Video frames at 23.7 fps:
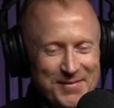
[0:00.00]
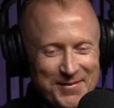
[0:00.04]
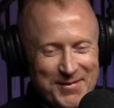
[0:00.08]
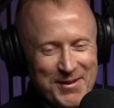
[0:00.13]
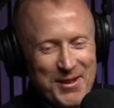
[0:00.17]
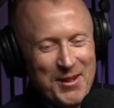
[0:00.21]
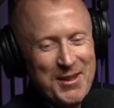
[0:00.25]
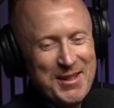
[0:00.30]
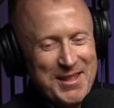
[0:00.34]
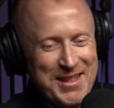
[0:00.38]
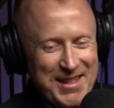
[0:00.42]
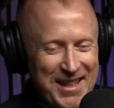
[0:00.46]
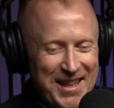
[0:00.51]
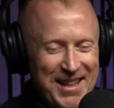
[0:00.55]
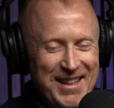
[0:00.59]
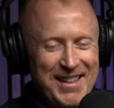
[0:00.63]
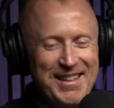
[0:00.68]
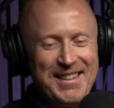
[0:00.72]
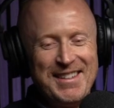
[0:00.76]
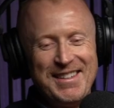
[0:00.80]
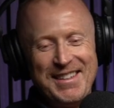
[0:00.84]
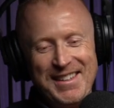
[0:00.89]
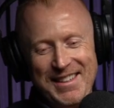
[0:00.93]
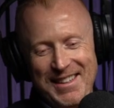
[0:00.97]
Nicely
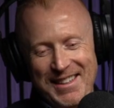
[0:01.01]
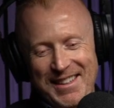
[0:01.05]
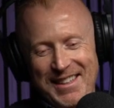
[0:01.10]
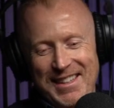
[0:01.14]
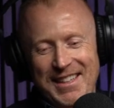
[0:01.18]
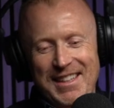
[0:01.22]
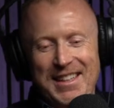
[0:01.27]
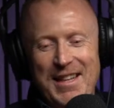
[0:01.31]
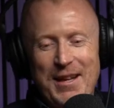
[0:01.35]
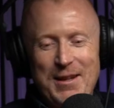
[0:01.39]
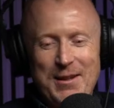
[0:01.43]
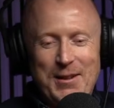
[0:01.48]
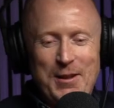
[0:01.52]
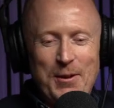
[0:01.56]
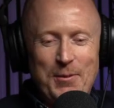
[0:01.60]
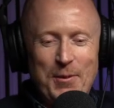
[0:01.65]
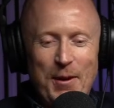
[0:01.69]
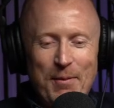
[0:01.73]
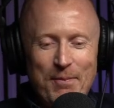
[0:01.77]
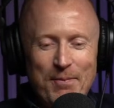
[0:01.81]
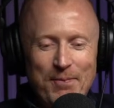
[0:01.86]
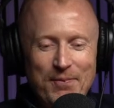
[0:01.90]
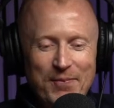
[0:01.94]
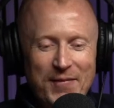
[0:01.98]
done. That was a good
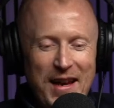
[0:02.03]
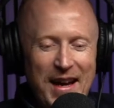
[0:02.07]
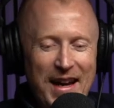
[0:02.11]
one.